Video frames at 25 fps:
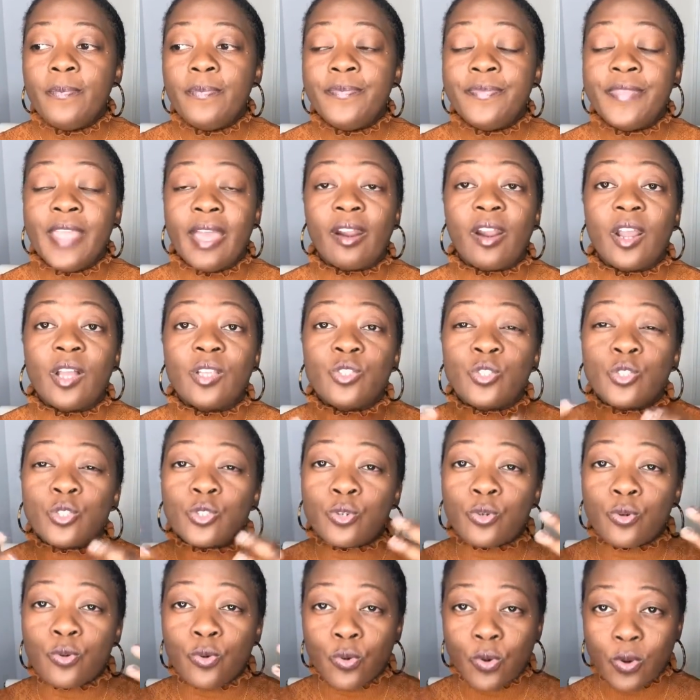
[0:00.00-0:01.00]
there are
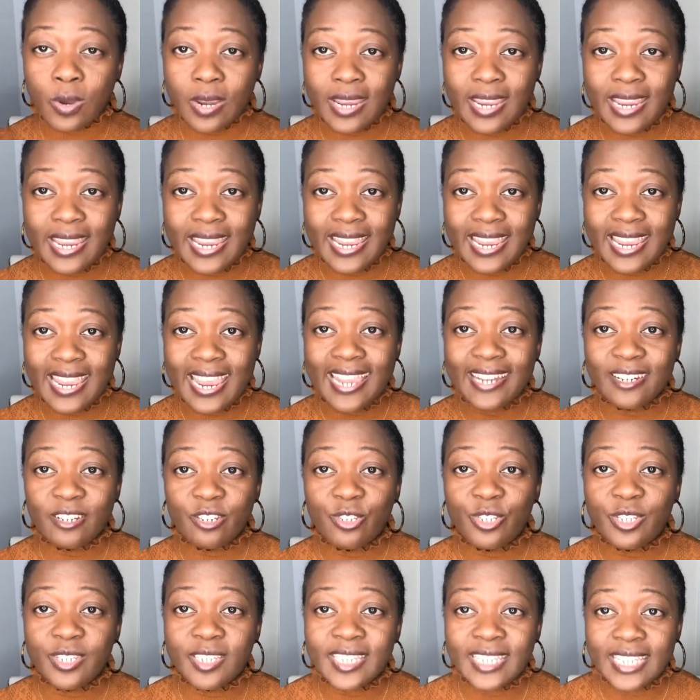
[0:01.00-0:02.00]
3
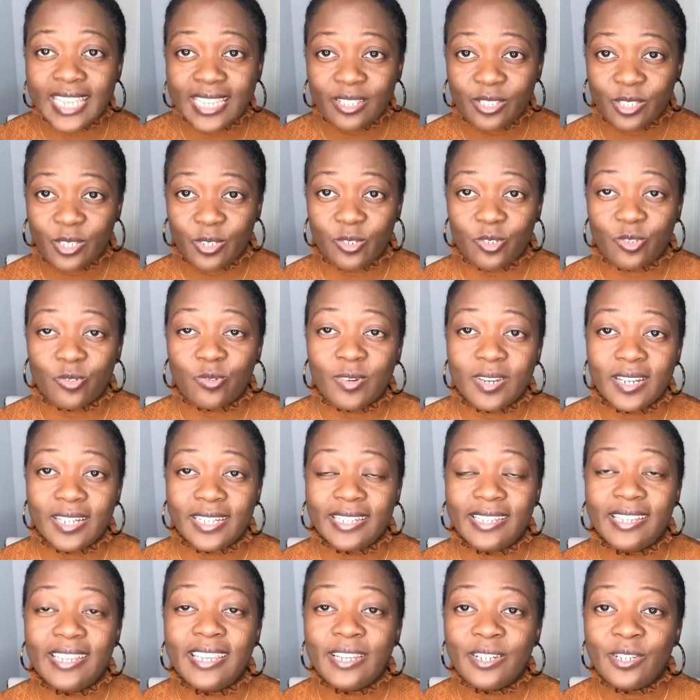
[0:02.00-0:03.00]
energy centers
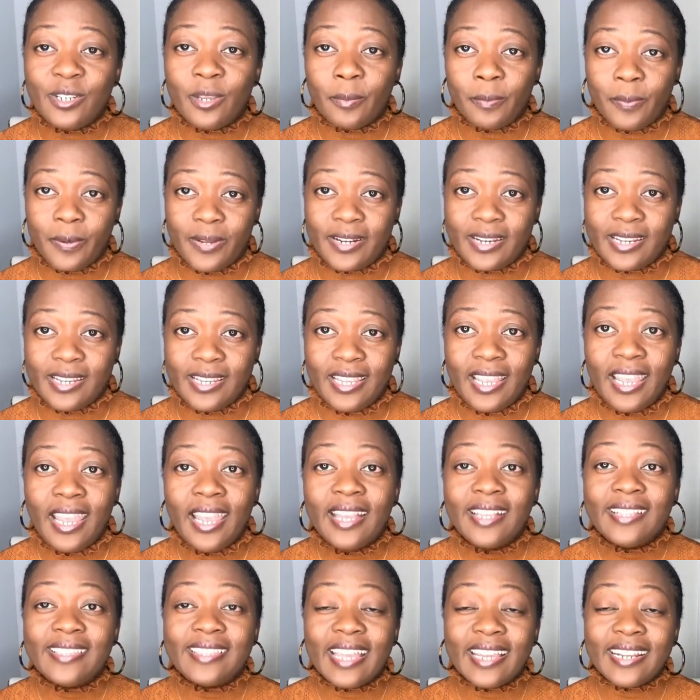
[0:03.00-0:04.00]
really in your body
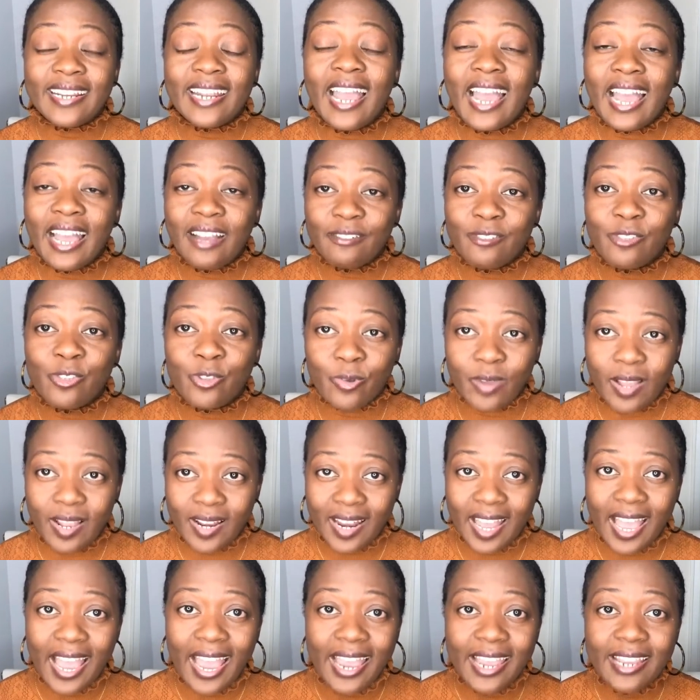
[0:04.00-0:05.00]
that have to
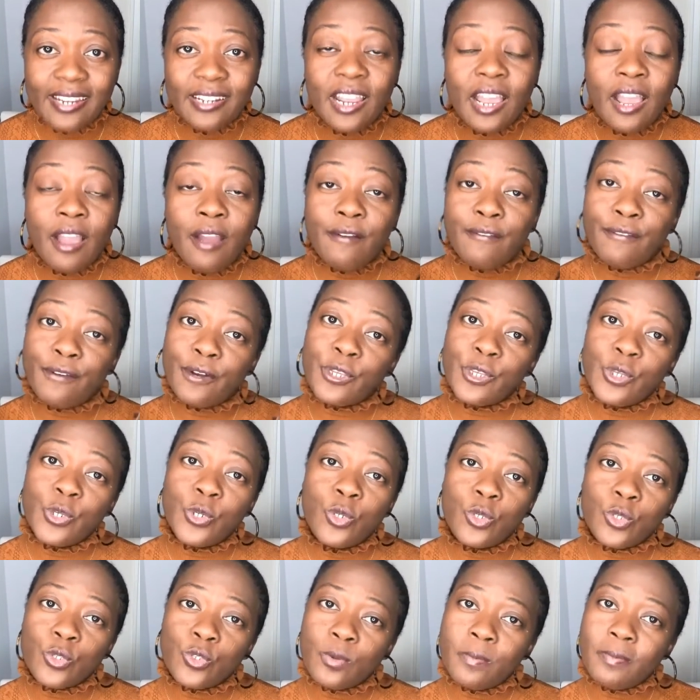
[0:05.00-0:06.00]
align for
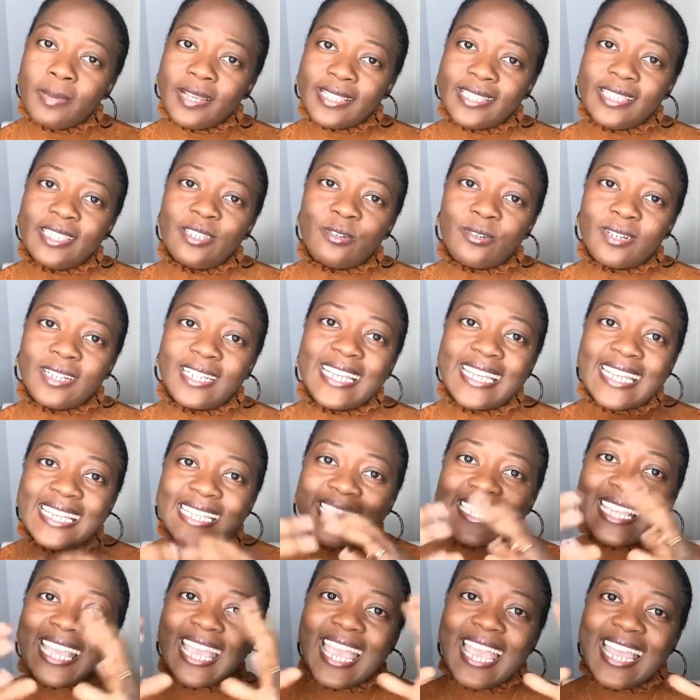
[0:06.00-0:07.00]
you to
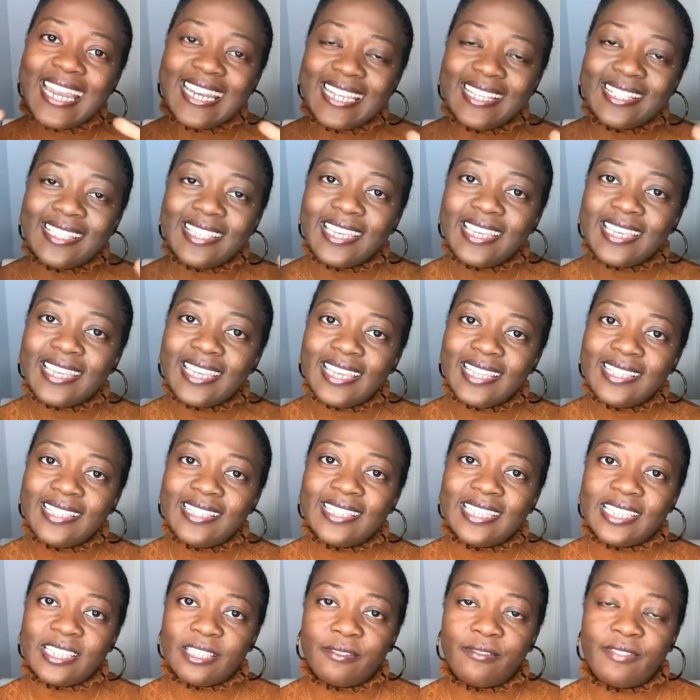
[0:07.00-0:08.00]
materialize anything
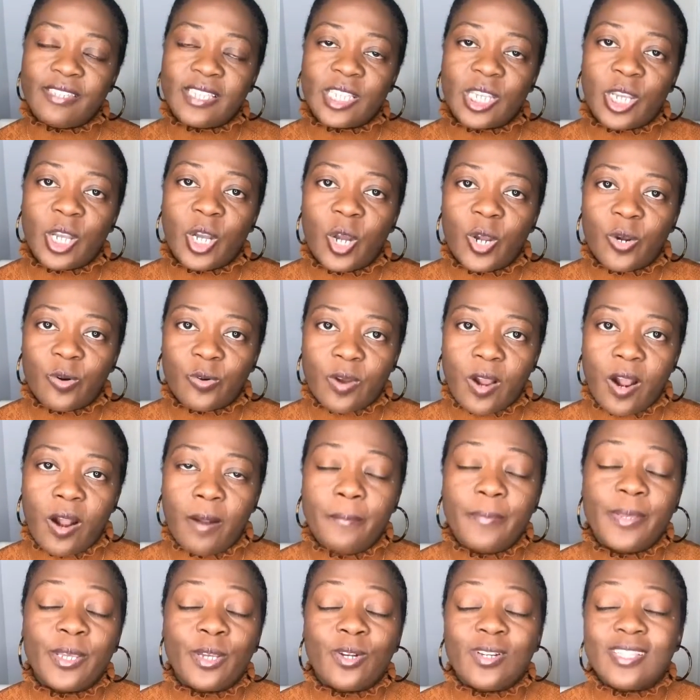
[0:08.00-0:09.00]
in this physical
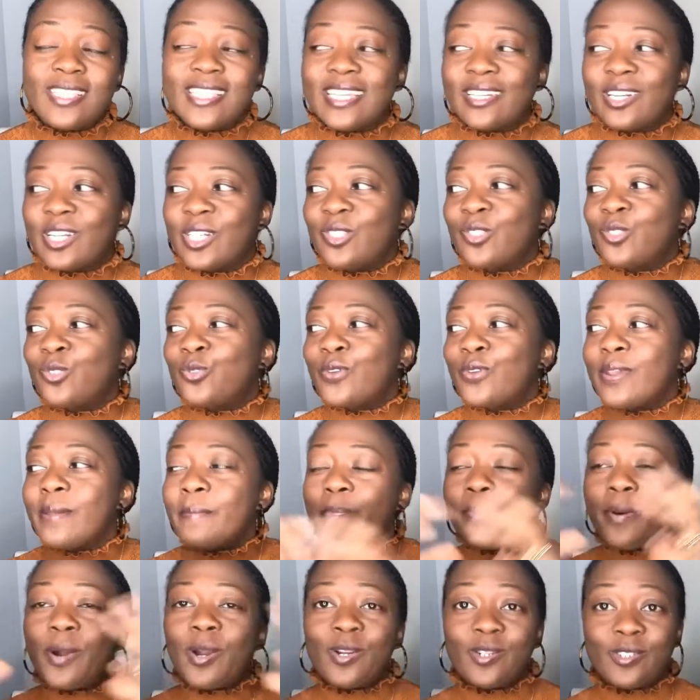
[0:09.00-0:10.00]
realm, because there are
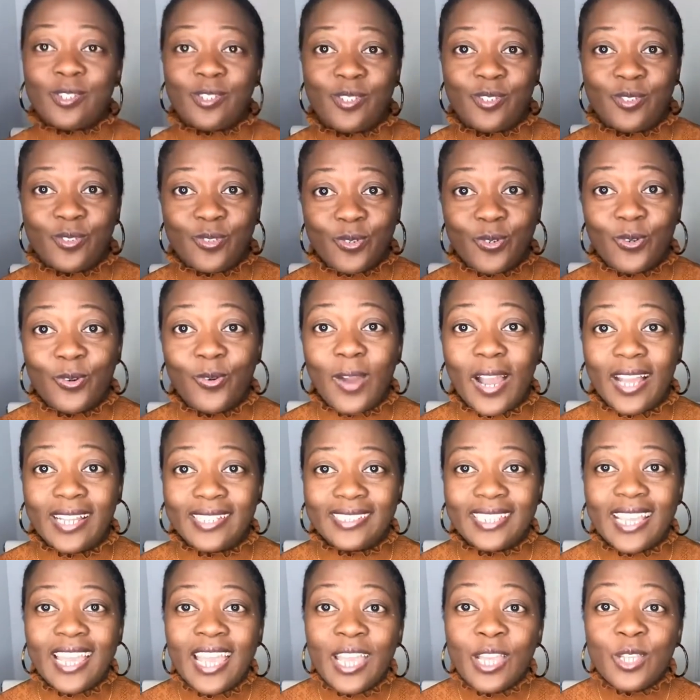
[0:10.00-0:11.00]
3 parts to
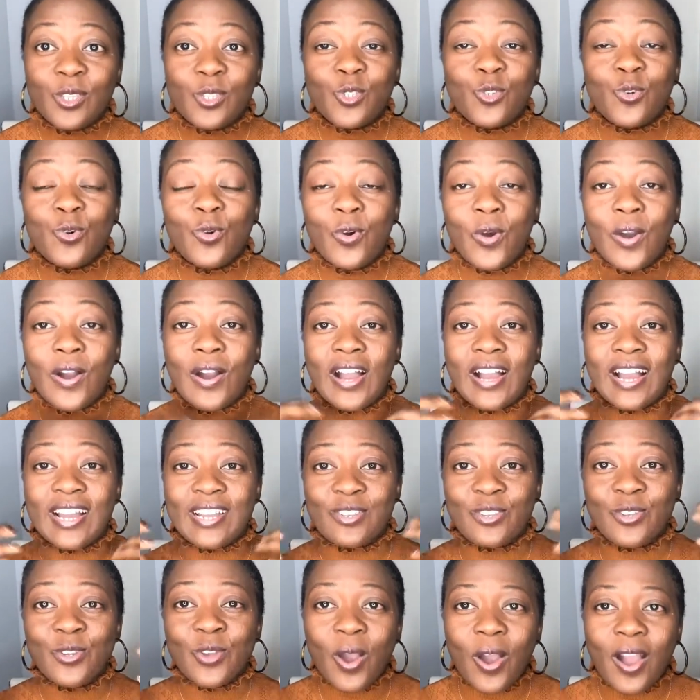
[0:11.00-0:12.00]
what? To
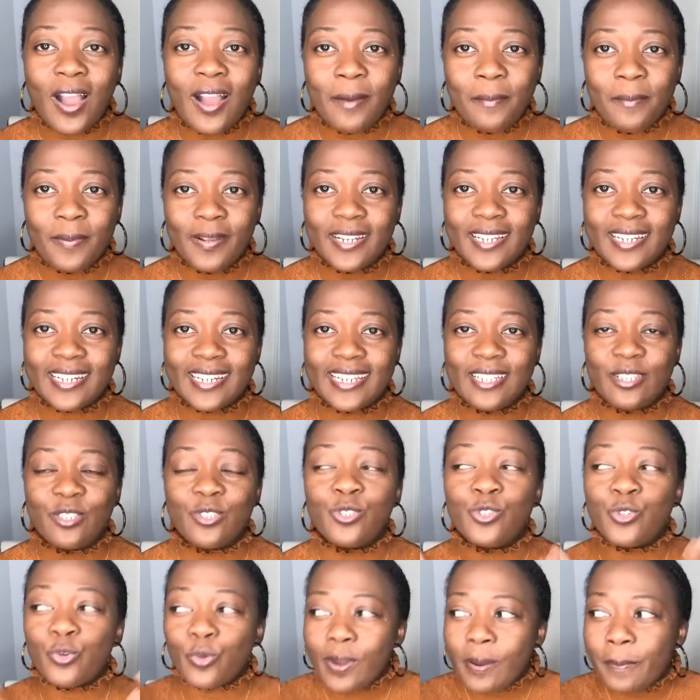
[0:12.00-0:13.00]
your
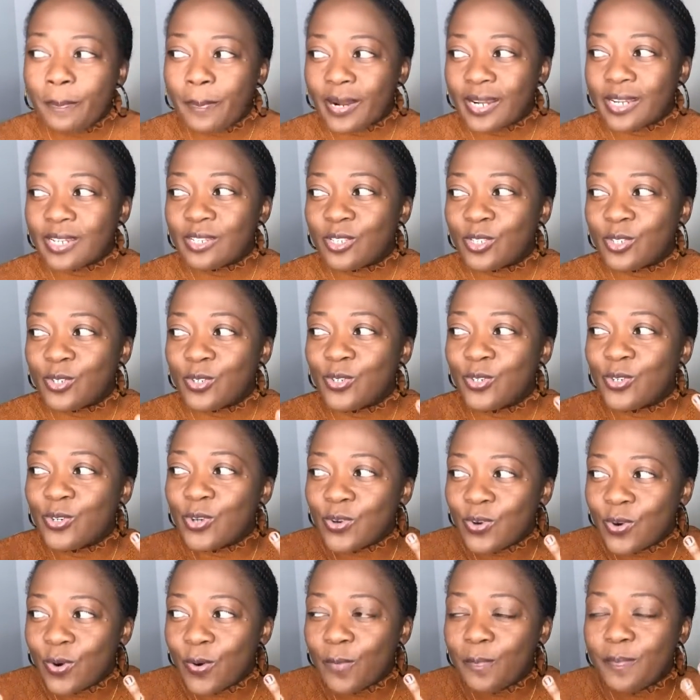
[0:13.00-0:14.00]
ability, 3 parts to
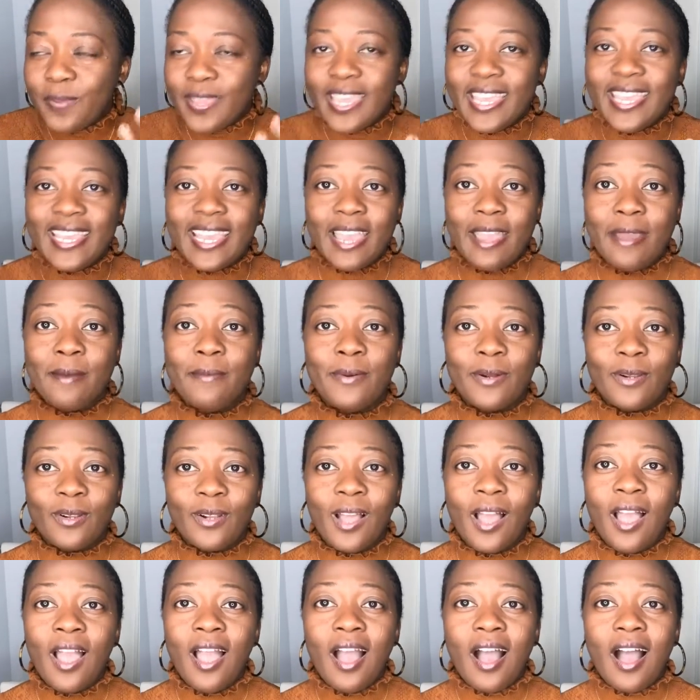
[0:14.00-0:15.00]
you being
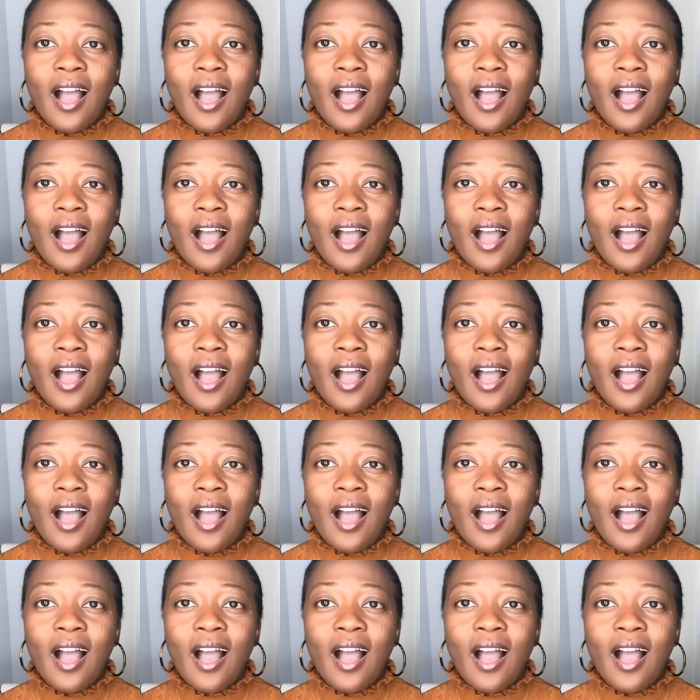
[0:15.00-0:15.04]
able